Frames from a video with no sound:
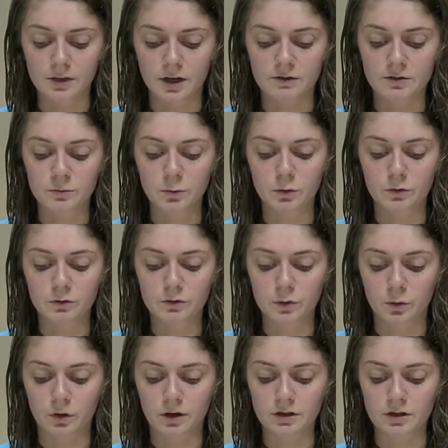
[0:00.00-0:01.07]
Dove's move
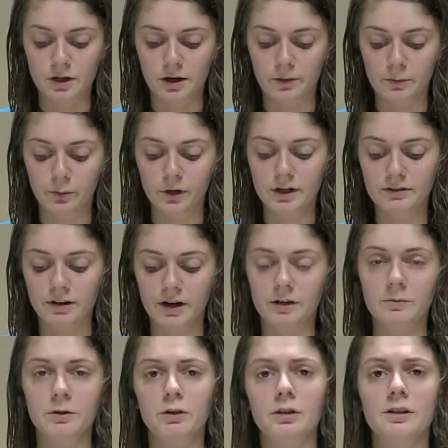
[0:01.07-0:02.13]
towards redefining
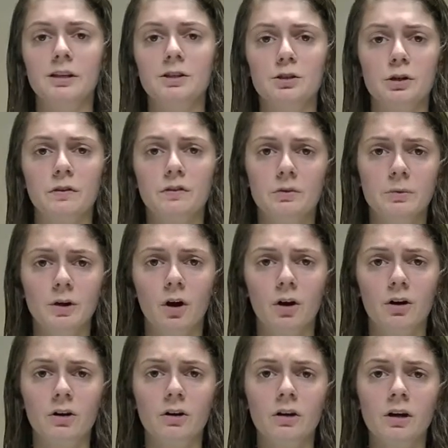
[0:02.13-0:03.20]
beauty, they deserve to be
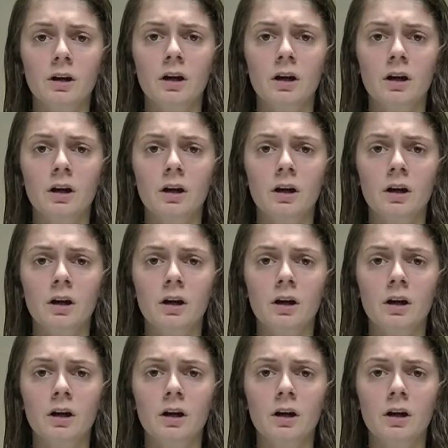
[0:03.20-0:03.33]
honored